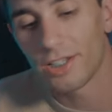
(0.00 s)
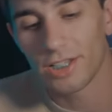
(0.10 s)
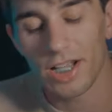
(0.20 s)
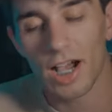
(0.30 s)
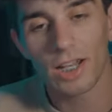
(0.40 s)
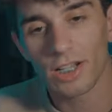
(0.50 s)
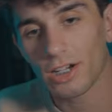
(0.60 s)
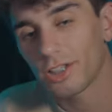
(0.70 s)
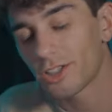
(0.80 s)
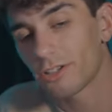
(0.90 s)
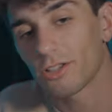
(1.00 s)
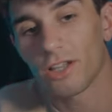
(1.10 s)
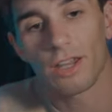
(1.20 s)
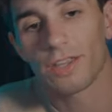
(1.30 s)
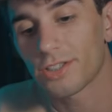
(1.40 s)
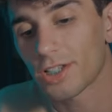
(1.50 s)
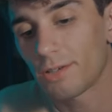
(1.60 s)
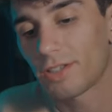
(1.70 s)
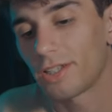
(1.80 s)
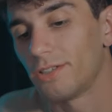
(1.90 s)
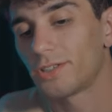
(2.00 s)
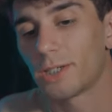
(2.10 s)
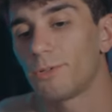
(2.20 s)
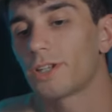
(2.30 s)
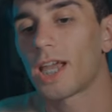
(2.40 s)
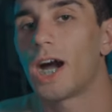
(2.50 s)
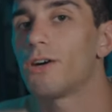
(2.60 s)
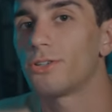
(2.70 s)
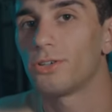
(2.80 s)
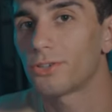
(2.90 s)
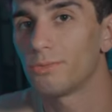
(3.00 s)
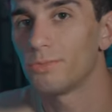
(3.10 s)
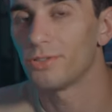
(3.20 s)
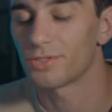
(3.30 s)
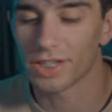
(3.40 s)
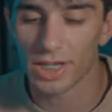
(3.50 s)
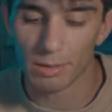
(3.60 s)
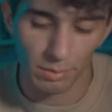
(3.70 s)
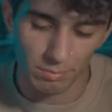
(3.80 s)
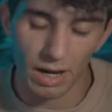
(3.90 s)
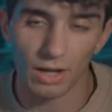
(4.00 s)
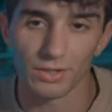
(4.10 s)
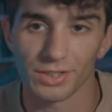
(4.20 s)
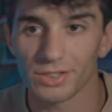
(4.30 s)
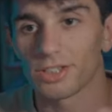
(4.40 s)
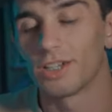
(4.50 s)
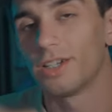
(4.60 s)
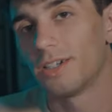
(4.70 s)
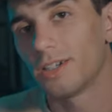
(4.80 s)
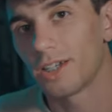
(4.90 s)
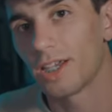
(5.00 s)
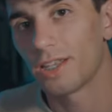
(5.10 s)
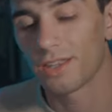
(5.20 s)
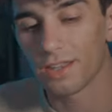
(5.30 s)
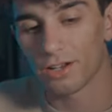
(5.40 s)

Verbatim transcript: he kind of he saw a lot of things coming and he was able to counter all their moves they keep the balance in